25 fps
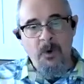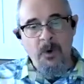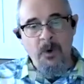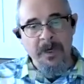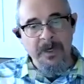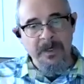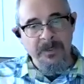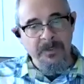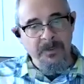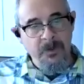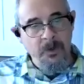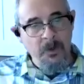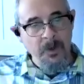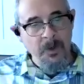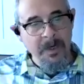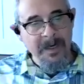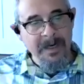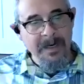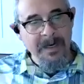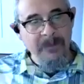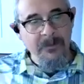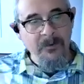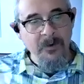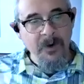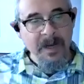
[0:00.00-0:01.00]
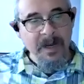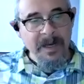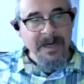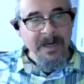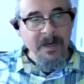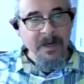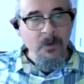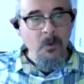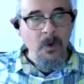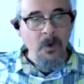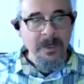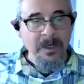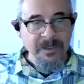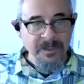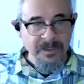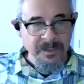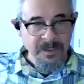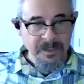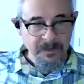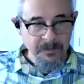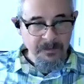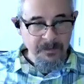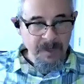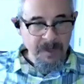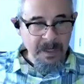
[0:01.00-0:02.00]
point us toward liberating
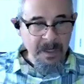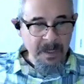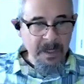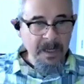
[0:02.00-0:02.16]
wisdom